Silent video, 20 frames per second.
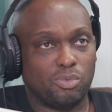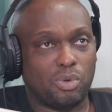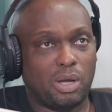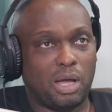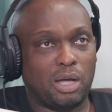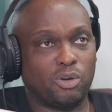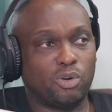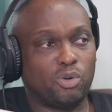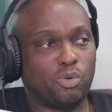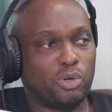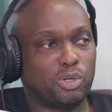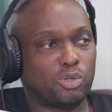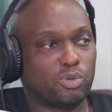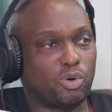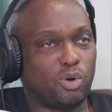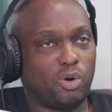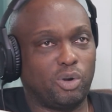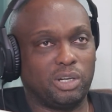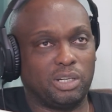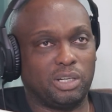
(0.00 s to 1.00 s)
I don't know what to
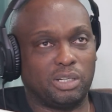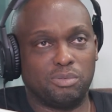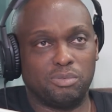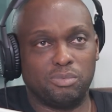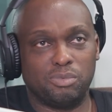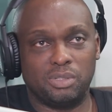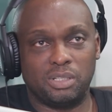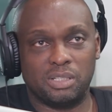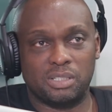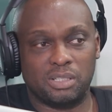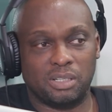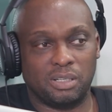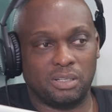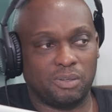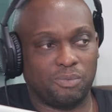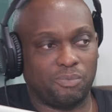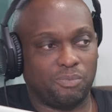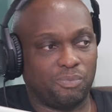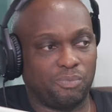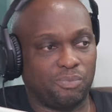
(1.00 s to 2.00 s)
call it. There's
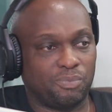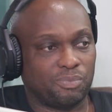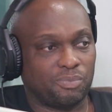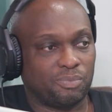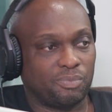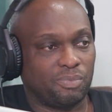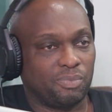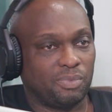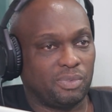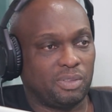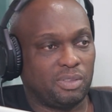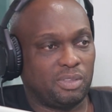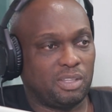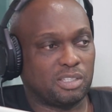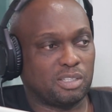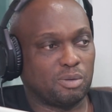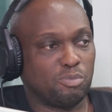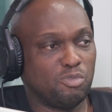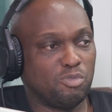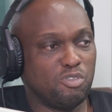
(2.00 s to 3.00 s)

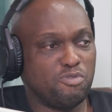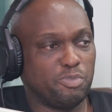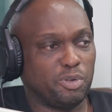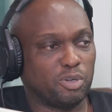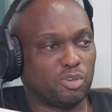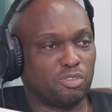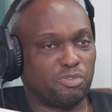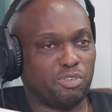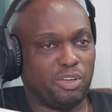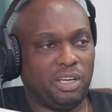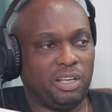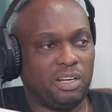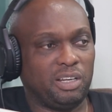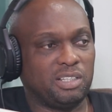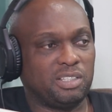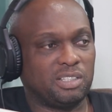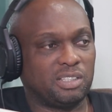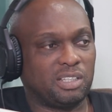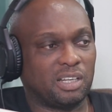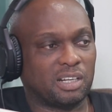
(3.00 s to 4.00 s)
a movement of
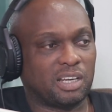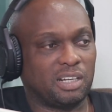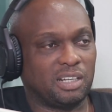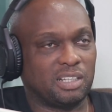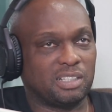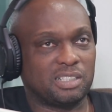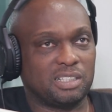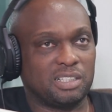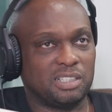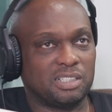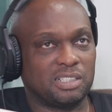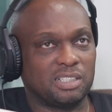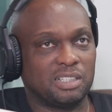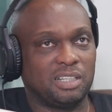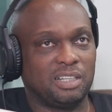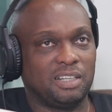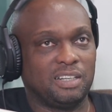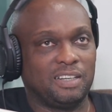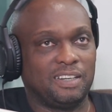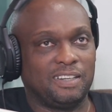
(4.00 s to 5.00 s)
energy that kind of says,
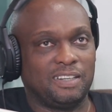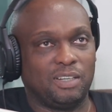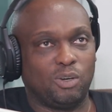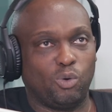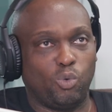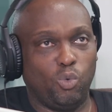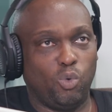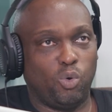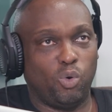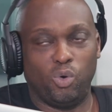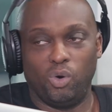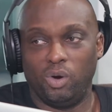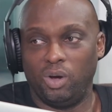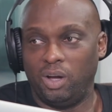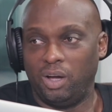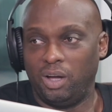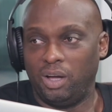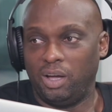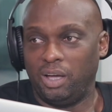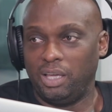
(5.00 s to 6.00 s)

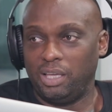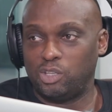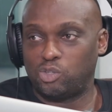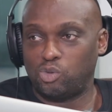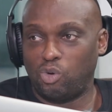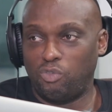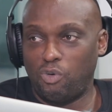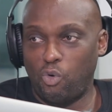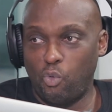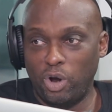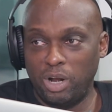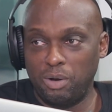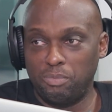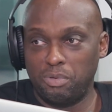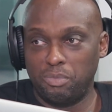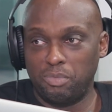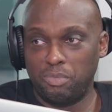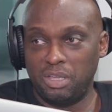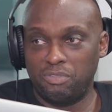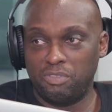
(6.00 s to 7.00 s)
is
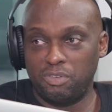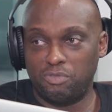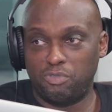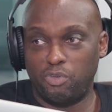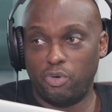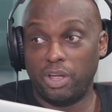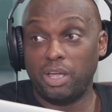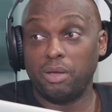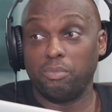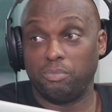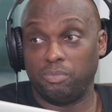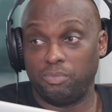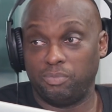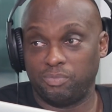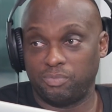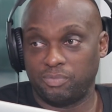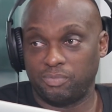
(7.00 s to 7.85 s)
overwhelming even for him.